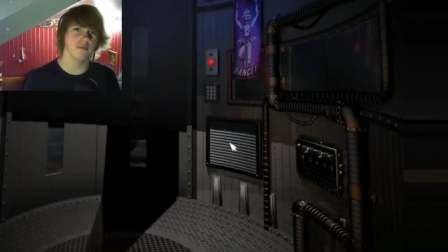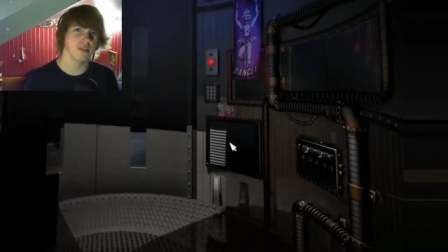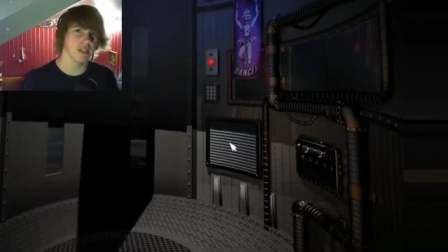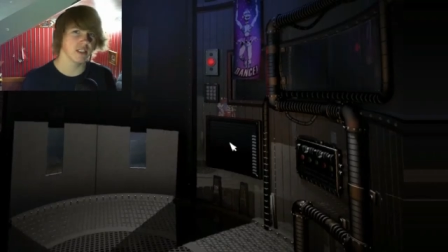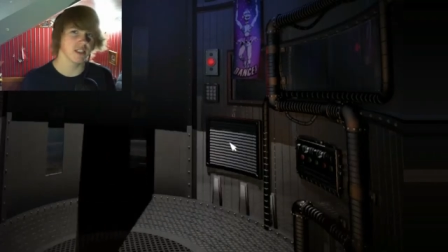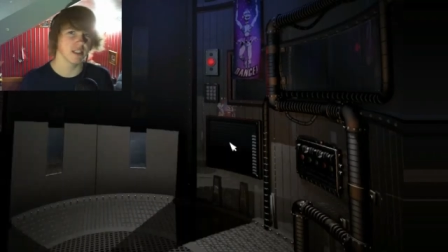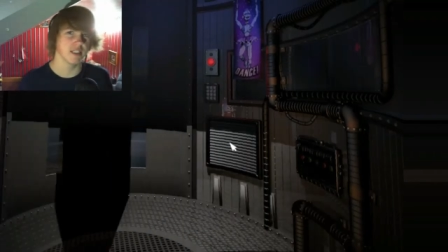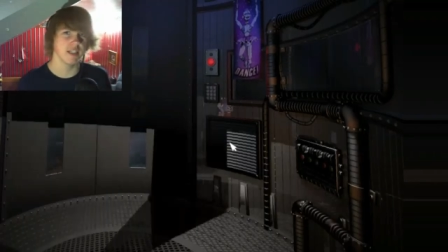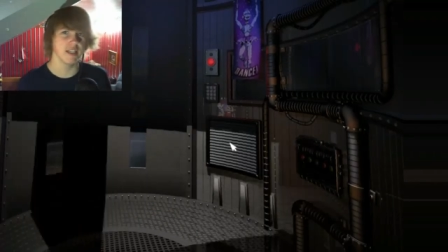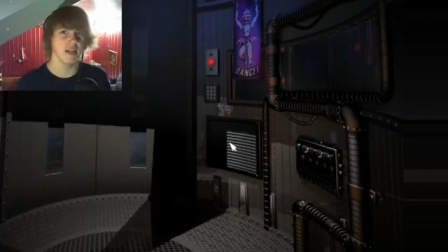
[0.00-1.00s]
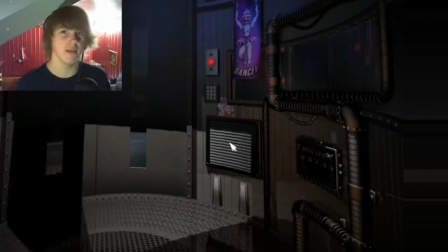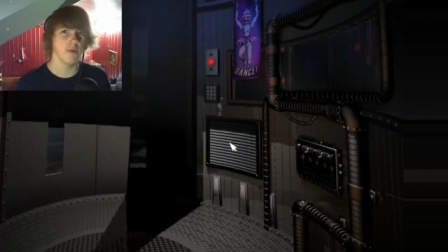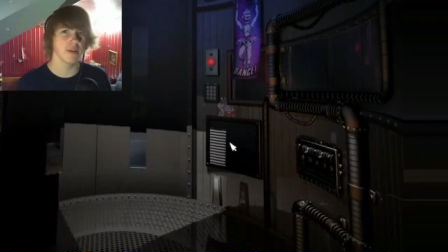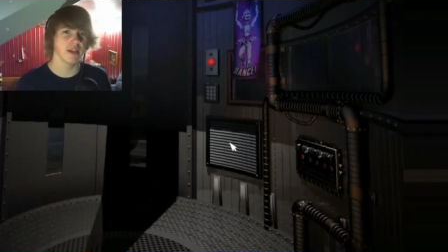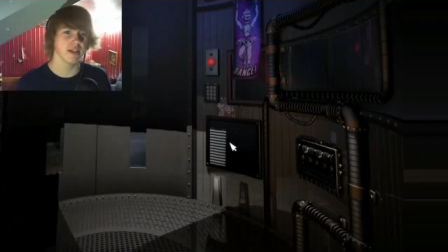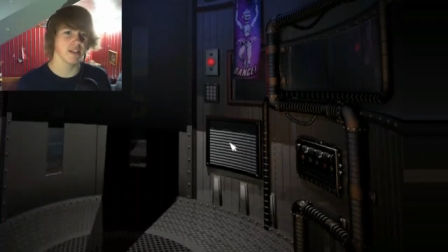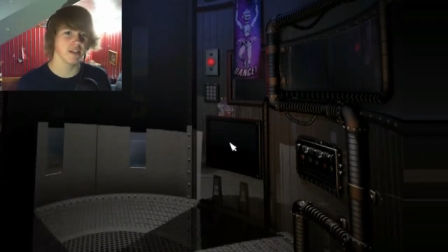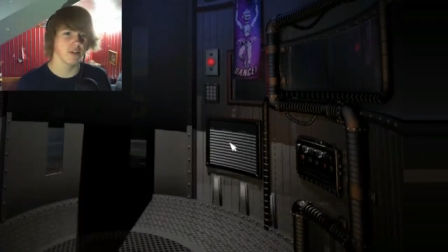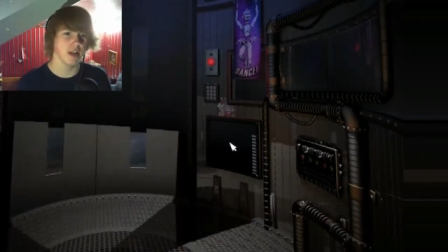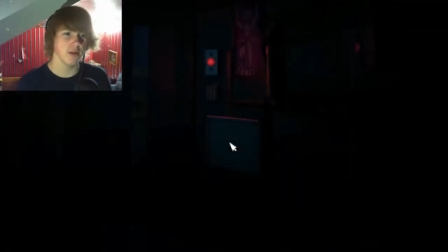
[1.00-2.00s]
didn't succeed in it, but they
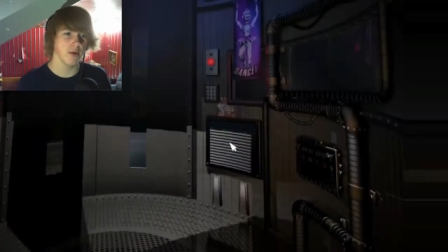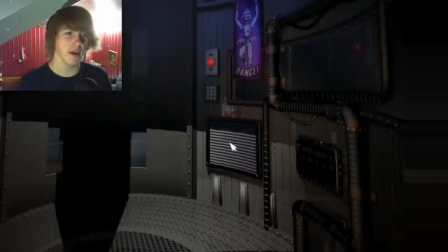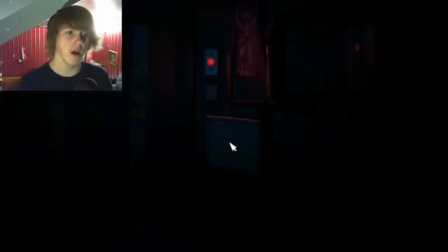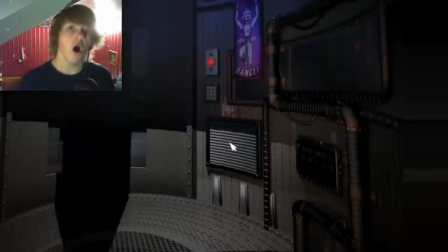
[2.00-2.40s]
continued anyway.